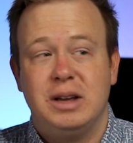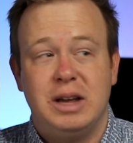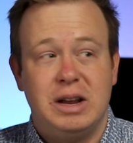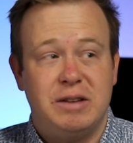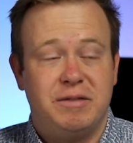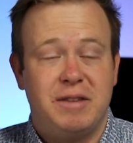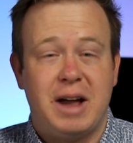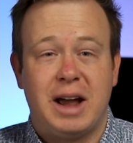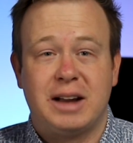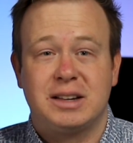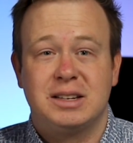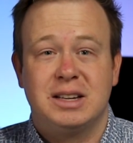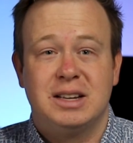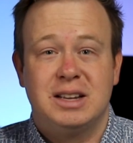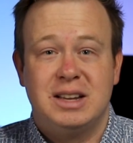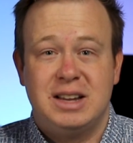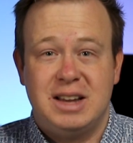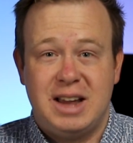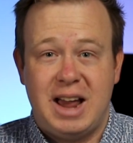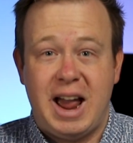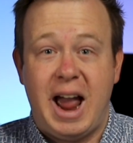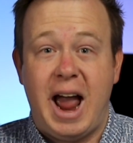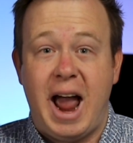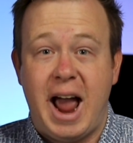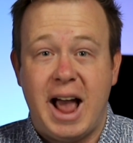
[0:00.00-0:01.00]
In fact,
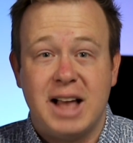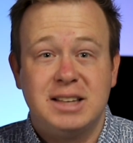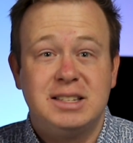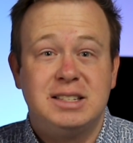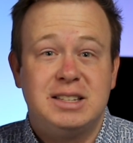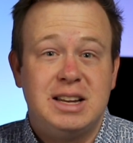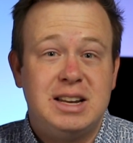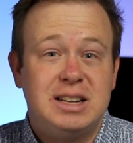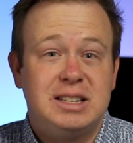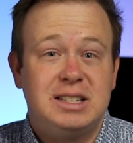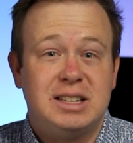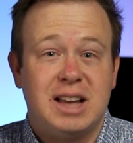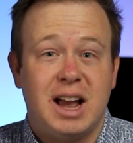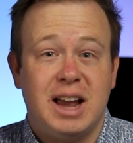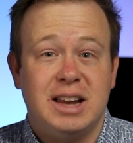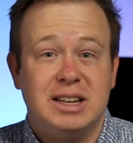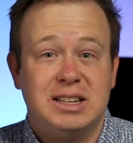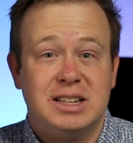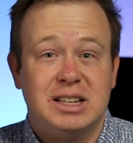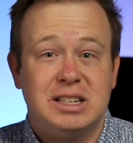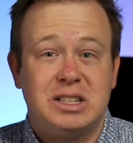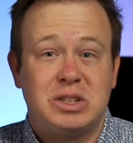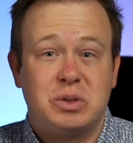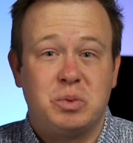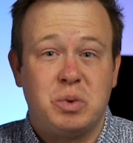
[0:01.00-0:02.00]
as data
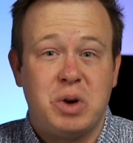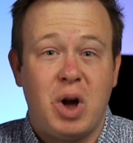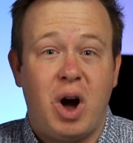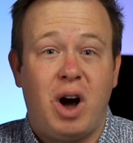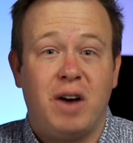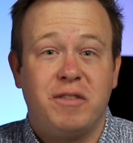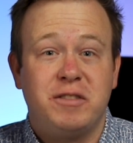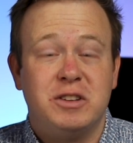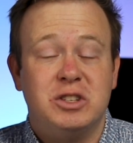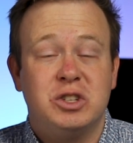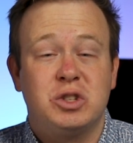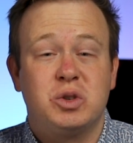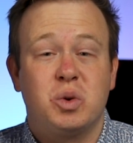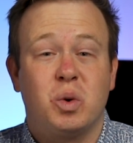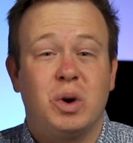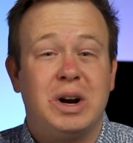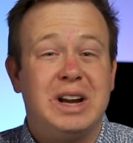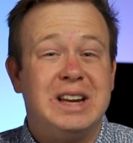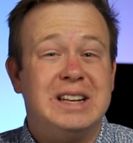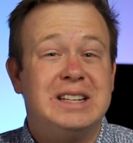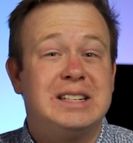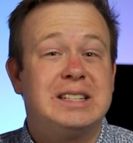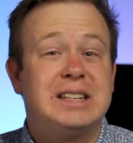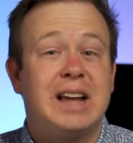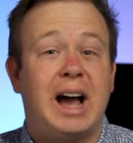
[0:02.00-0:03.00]
scientists, we often store
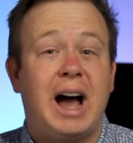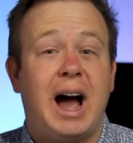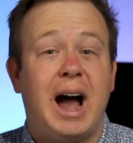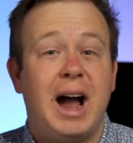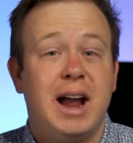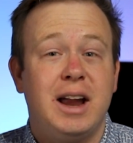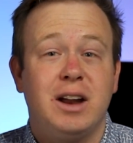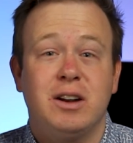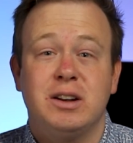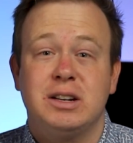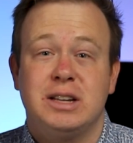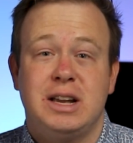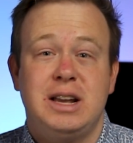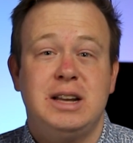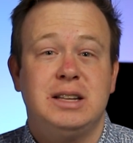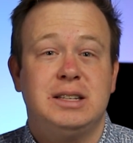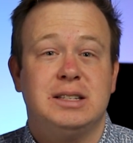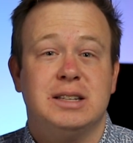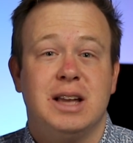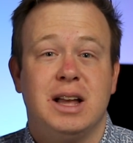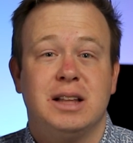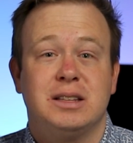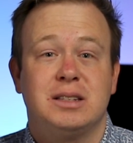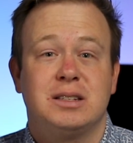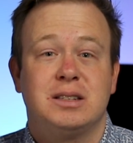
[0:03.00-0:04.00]
entire data
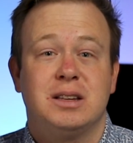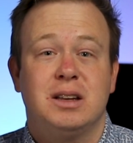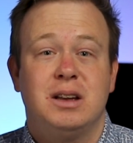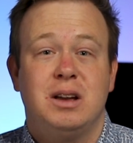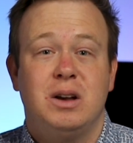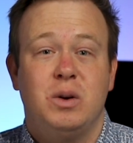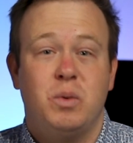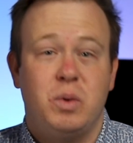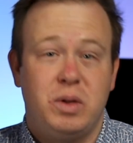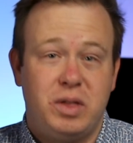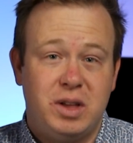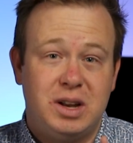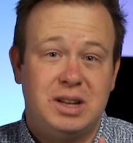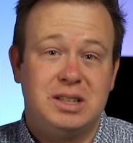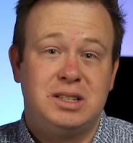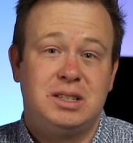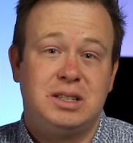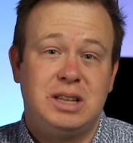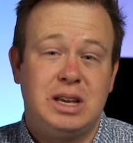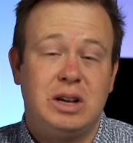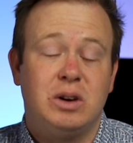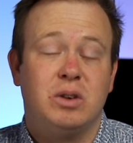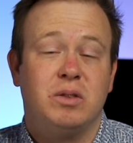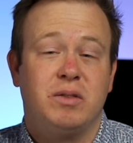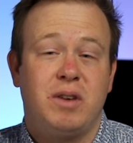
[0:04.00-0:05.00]
sets within a
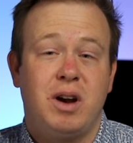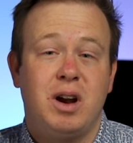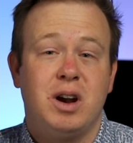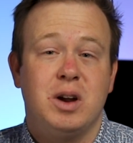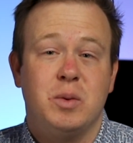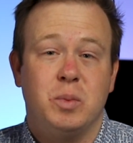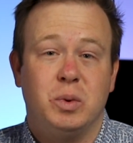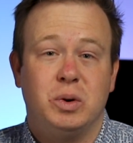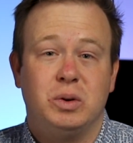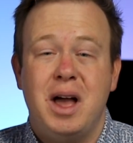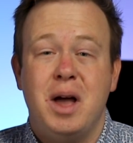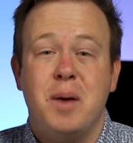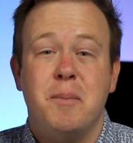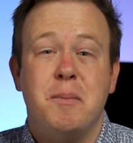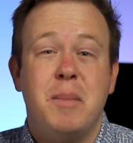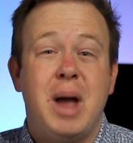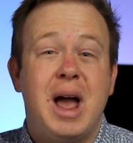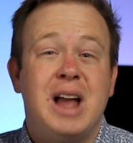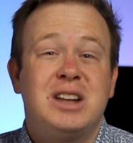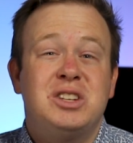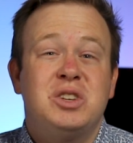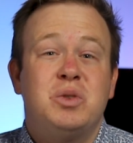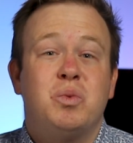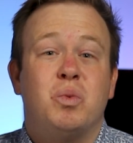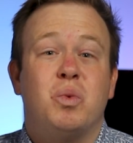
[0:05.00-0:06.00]
single variable.
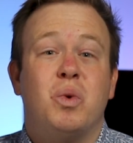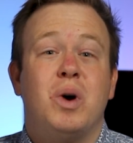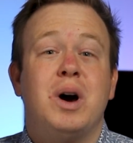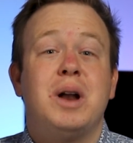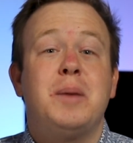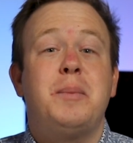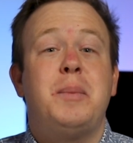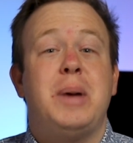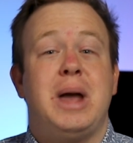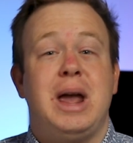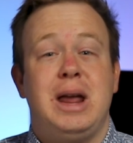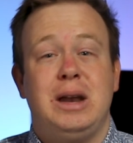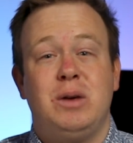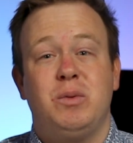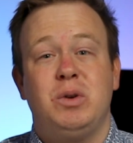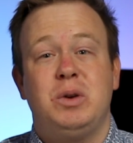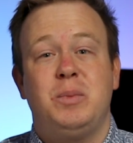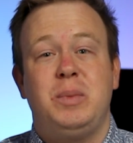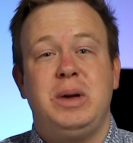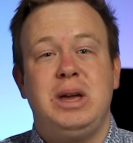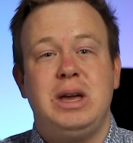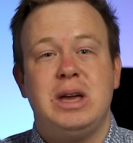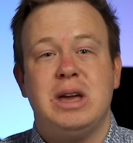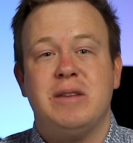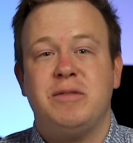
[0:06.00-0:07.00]
Imagine what a pain it would
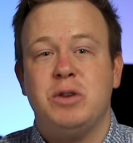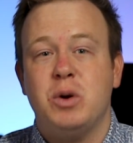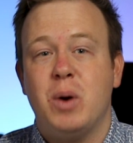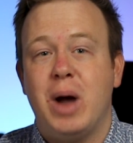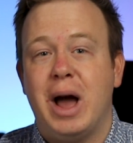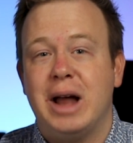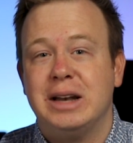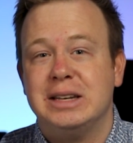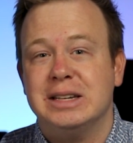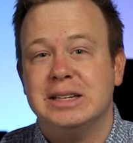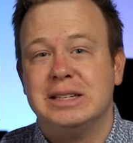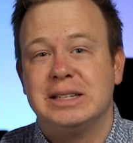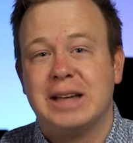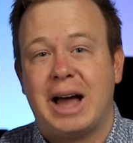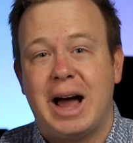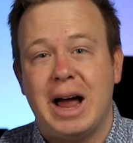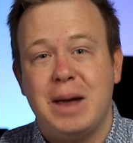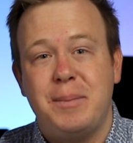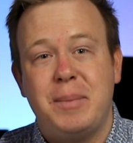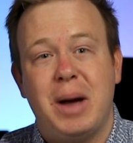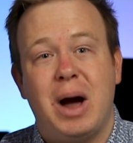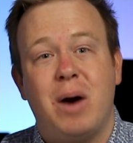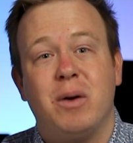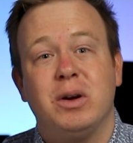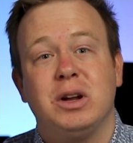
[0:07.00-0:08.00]
be if you had to
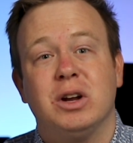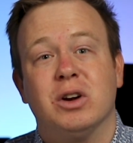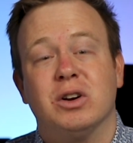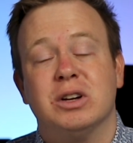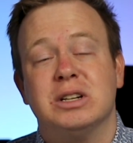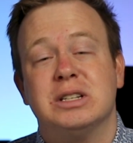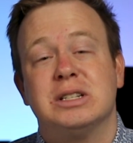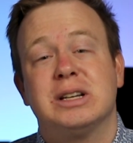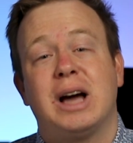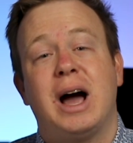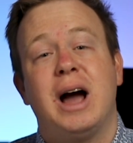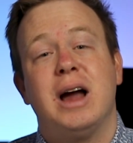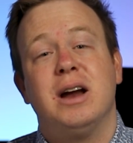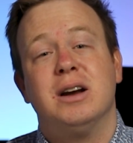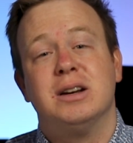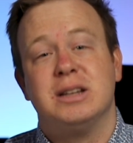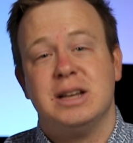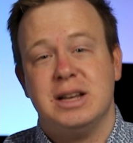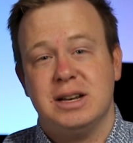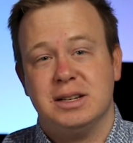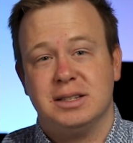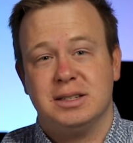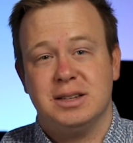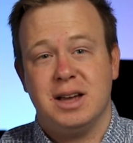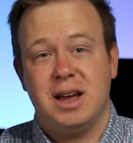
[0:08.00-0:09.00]
type out your entire
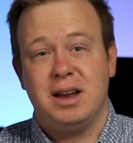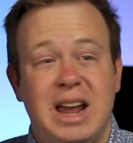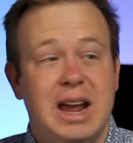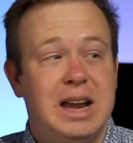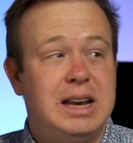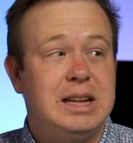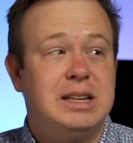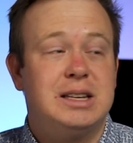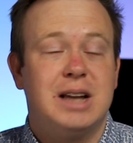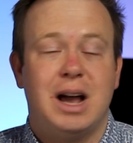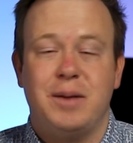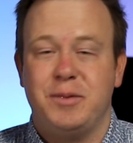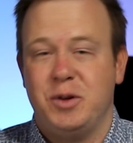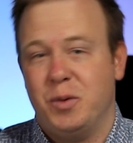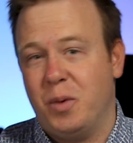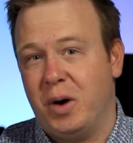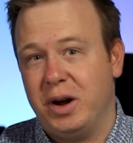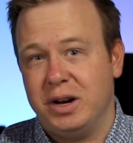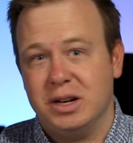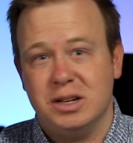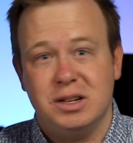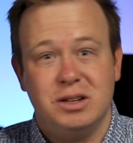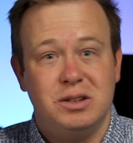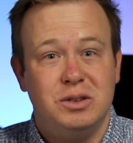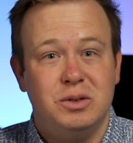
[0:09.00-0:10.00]
data set anytime you
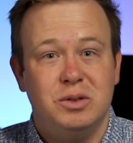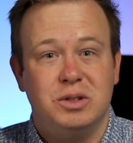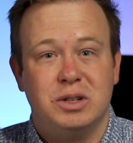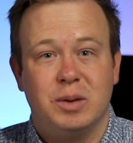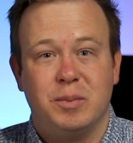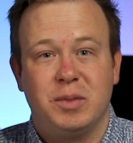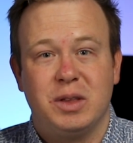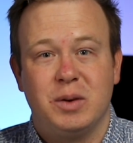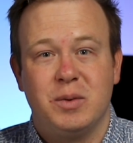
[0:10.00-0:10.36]
wanted to do something